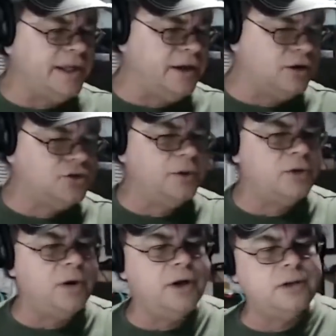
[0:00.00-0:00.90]
that also
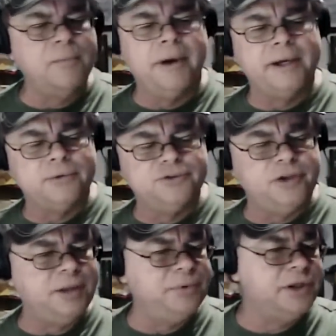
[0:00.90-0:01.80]
require a micro
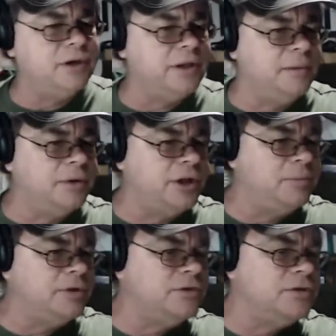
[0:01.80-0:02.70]
stamping and all that monkey
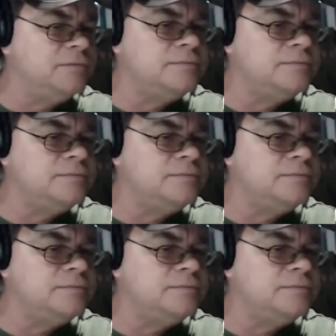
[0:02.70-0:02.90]
business?